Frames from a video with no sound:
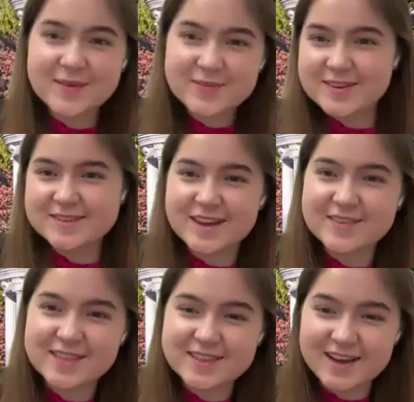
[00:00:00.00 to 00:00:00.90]
company
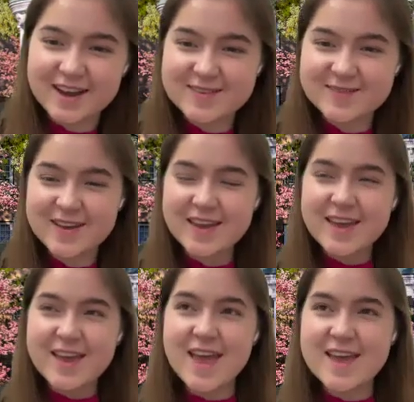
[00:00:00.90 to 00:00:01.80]
stuff all the time.
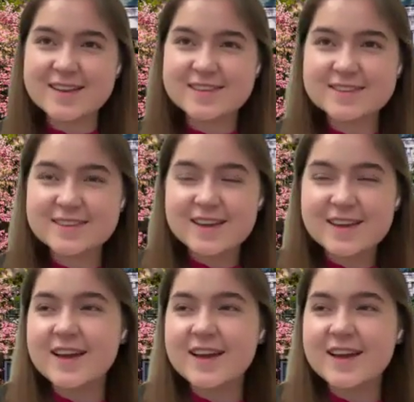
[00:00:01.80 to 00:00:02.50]
And